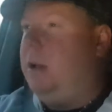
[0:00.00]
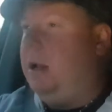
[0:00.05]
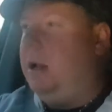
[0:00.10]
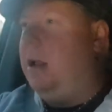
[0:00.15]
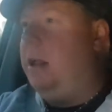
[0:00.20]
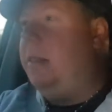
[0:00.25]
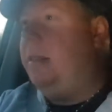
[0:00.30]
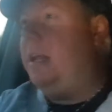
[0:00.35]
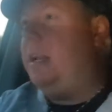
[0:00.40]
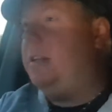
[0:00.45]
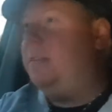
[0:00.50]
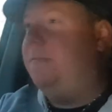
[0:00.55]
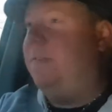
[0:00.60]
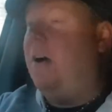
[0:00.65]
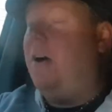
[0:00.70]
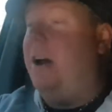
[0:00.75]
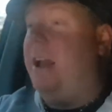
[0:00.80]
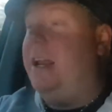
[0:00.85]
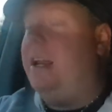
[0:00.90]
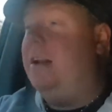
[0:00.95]
yeah, that's
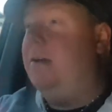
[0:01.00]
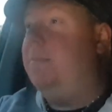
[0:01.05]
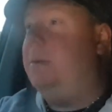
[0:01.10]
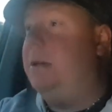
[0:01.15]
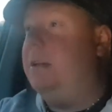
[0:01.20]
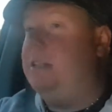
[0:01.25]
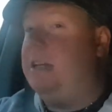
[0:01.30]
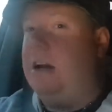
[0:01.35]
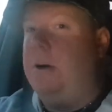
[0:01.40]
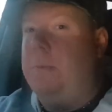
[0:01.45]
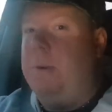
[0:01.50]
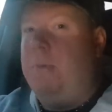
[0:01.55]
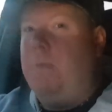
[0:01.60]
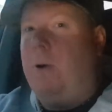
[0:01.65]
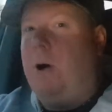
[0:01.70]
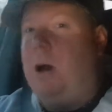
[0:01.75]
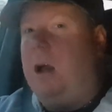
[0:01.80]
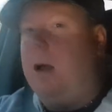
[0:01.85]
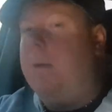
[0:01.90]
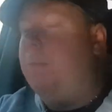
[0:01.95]
fine, but tell me
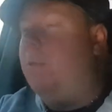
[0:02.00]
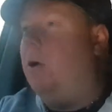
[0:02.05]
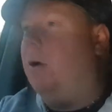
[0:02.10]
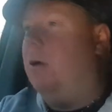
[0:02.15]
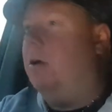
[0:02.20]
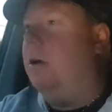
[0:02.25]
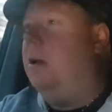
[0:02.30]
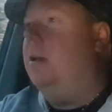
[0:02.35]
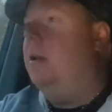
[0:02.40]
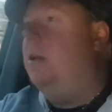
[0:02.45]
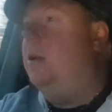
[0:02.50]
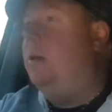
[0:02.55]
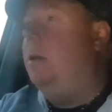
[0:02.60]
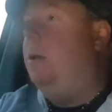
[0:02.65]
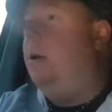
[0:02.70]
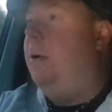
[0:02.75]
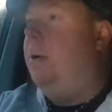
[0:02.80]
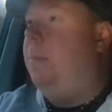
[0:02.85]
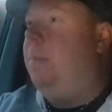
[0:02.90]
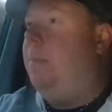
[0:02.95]
why I'm
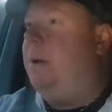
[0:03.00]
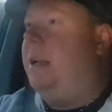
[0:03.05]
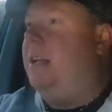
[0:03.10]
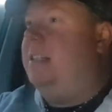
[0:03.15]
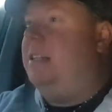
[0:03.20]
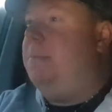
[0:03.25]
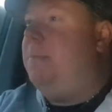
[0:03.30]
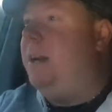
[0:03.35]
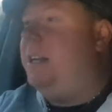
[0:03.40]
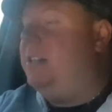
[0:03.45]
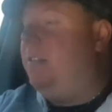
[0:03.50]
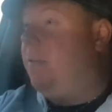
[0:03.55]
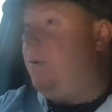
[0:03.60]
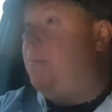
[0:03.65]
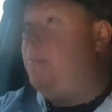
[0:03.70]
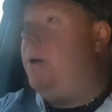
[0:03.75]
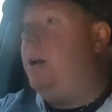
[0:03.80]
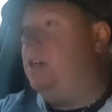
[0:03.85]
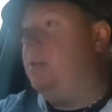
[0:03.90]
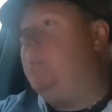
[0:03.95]
wrong, because it makes for a
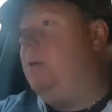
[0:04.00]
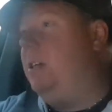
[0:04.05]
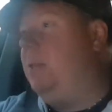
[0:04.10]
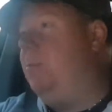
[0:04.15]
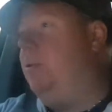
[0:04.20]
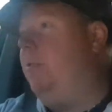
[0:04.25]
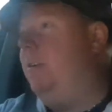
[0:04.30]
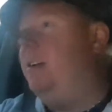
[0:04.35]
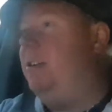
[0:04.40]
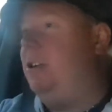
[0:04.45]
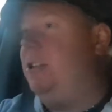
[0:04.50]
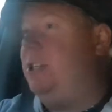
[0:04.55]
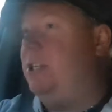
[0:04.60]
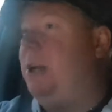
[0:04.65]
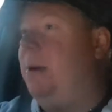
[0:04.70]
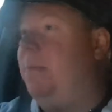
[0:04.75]
much, much more interesting